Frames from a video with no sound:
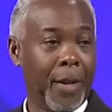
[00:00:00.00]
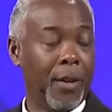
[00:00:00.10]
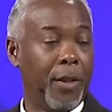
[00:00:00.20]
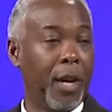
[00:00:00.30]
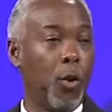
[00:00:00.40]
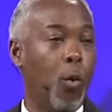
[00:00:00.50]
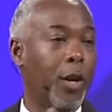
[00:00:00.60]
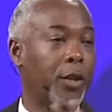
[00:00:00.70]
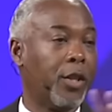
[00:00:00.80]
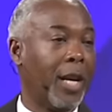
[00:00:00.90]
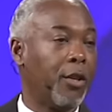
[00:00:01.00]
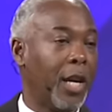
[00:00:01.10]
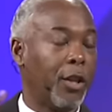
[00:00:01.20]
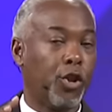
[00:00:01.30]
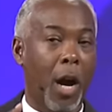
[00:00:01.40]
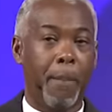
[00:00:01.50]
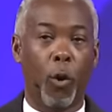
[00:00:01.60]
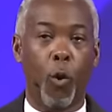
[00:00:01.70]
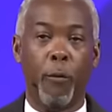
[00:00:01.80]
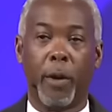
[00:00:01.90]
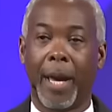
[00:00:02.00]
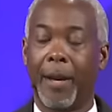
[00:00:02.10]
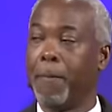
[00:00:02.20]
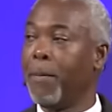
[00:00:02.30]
They're the ones that, that topple over and,